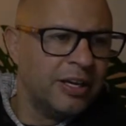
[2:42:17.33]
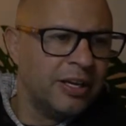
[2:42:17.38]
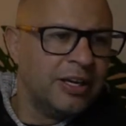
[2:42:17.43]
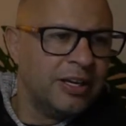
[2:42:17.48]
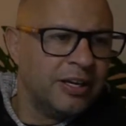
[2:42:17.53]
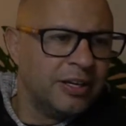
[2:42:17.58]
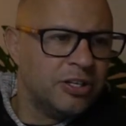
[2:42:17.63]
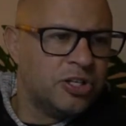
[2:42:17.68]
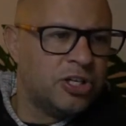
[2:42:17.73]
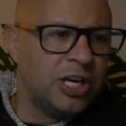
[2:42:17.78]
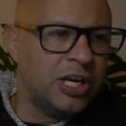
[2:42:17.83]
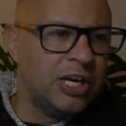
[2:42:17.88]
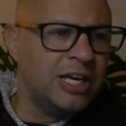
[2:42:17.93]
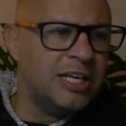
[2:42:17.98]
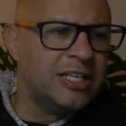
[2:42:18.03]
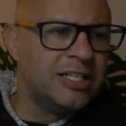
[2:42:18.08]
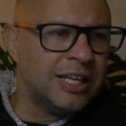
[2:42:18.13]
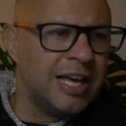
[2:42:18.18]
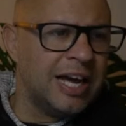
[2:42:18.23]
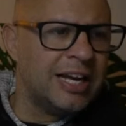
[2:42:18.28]
She is
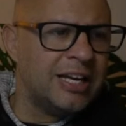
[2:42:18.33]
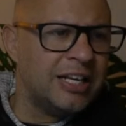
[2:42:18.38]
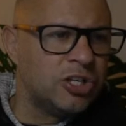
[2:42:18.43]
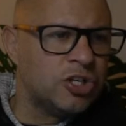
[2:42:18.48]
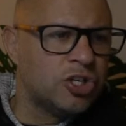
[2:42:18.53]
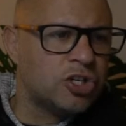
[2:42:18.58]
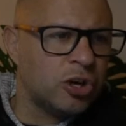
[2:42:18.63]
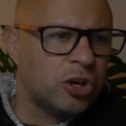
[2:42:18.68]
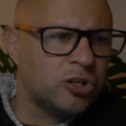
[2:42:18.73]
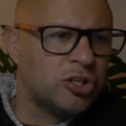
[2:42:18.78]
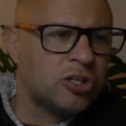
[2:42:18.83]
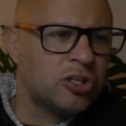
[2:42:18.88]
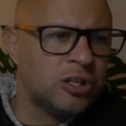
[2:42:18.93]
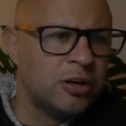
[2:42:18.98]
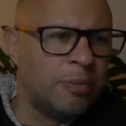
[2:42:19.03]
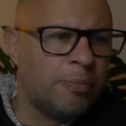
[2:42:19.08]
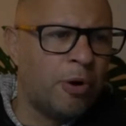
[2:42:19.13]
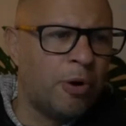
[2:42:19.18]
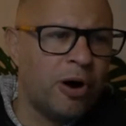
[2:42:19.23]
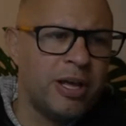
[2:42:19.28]
landing shots to the
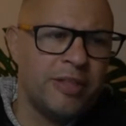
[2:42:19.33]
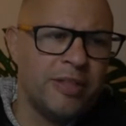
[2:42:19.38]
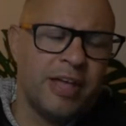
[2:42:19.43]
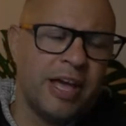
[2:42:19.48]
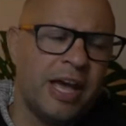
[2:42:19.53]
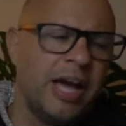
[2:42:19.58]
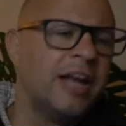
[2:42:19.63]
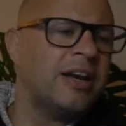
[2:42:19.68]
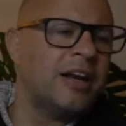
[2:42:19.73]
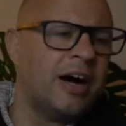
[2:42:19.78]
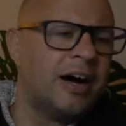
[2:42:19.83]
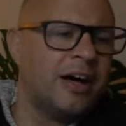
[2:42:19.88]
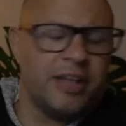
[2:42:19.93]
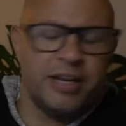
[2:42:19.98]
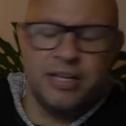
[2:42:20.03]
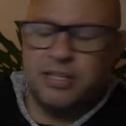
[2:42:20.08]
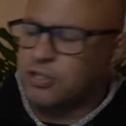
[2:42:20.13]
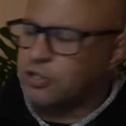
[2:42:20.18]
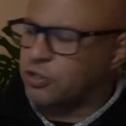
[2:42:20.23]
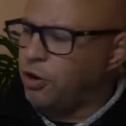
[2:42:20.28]
body and the head. Nah, they
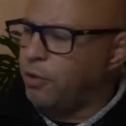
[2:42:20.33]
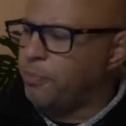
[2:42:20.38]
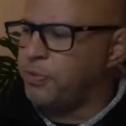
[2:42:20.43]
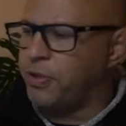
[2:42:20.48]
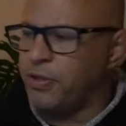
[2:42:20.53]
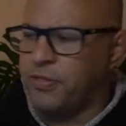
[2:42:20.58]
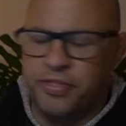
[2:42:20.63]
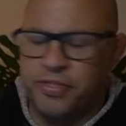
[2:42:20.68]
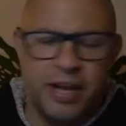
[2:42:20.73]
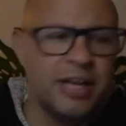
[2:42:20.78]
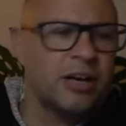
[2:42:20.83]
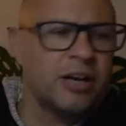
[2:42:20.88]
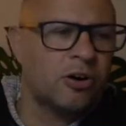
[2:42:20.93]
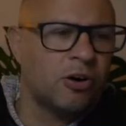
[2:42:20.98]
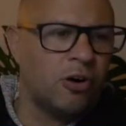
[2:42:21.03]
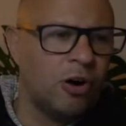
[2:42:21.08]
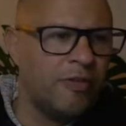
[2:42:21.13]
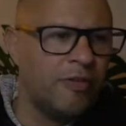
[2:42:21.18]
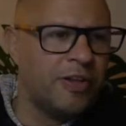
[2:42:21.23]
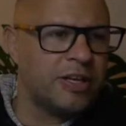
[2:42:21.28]
stopped it. Thank
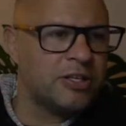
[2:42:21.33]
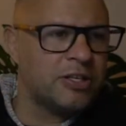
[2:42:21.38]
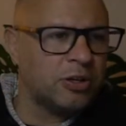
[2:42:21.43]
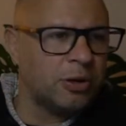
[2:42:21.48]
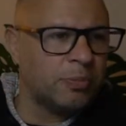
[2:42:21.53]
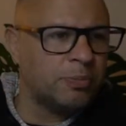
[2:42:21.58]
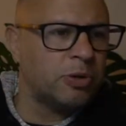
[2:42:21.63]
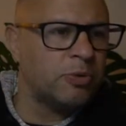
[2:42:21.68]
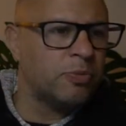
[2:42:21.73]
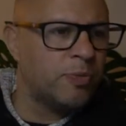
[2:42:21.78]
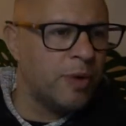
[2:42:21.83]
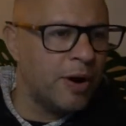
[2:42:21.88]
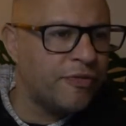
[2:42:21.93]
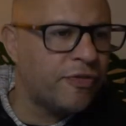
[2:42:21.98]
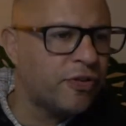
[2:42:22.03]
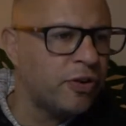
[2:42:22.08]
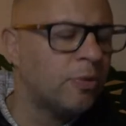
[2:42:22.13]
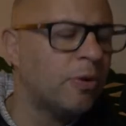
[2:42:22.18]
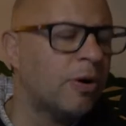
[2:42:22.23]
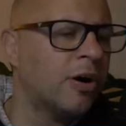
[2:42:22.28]
God they stopped it. Ref,
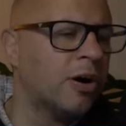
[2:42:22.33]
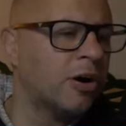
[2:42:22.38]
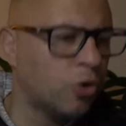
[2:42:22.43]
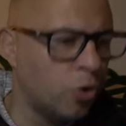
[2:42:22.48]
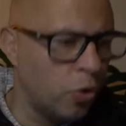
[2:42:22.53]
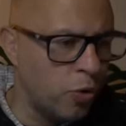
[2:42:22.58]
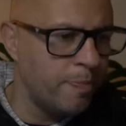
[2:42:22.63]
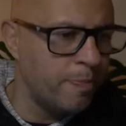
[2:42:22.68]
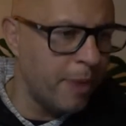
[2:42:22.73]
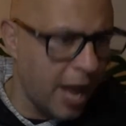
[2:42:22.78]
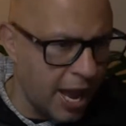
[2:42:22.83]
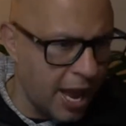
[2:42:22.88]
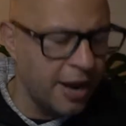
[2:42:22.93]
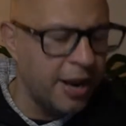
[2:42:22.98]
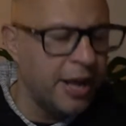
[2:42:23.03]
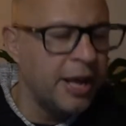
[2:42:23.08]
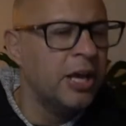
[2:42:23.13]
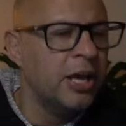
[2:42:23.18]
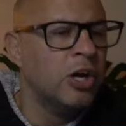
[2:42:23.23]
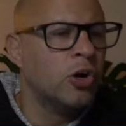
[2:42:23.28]
you were a good man.
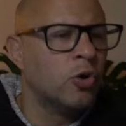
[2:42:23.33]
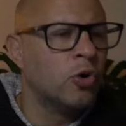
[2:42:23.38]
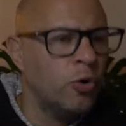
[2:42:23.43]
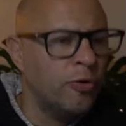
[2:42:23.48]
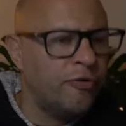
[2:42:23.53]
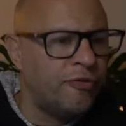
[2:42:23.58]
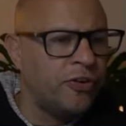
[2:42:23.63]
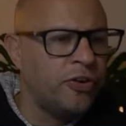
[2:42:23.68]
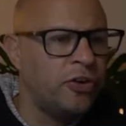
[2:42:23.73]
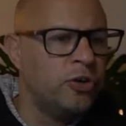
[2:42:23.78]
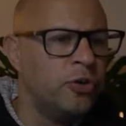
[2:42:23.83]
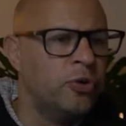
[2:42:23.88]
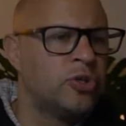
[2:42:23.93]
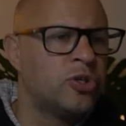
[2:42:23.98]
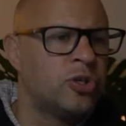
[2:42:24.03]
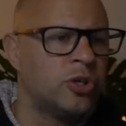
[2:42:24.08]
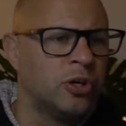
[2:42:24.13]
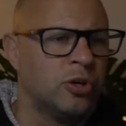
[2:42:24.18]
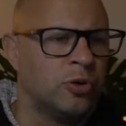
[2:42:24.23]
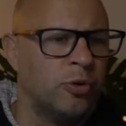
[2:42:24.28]
Good for you,
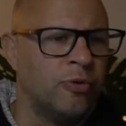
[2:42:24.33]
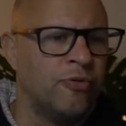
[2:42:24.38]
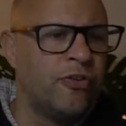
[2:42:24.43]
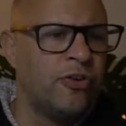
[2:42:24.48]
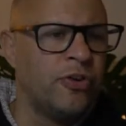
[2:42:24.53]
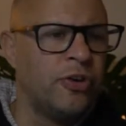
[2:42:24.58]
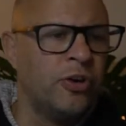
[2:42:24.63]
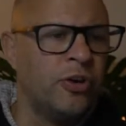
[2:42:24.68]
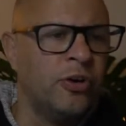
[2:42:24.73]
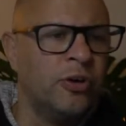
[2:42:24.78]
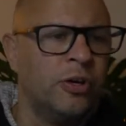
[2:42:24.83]
sir. Good for you.